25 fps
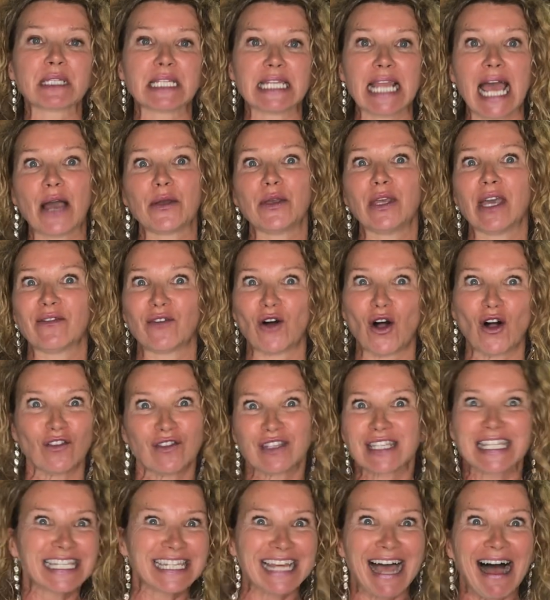Now you have all
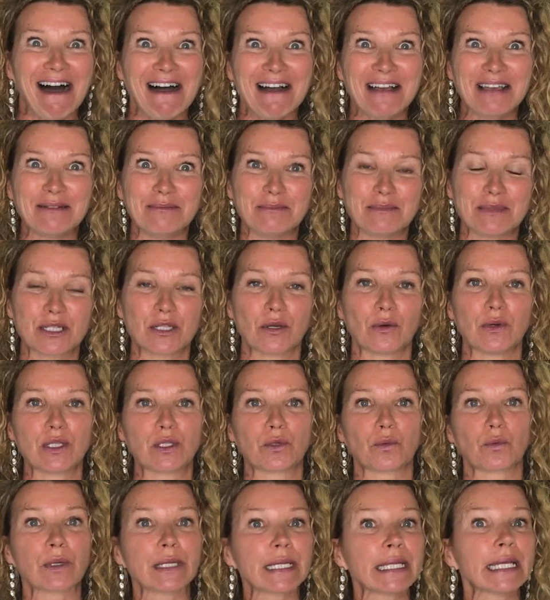this time. So it's
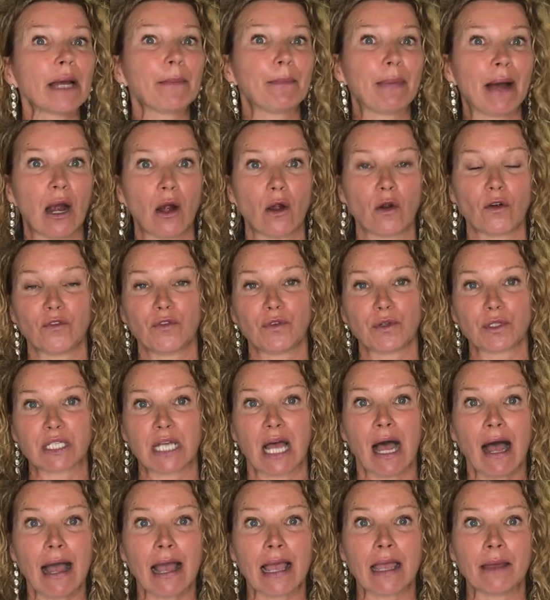really a powerful
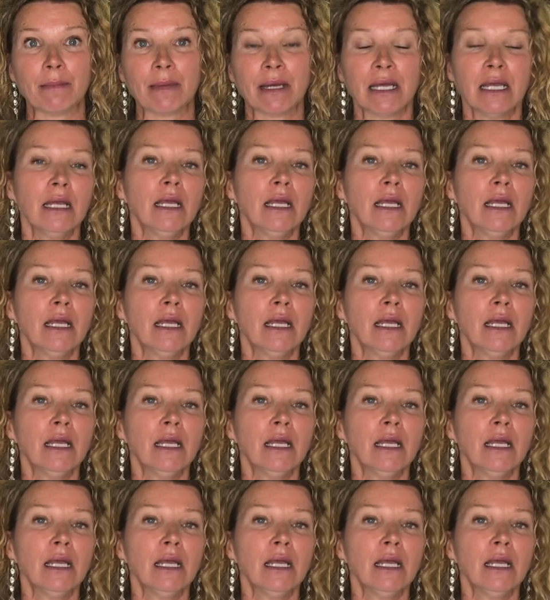time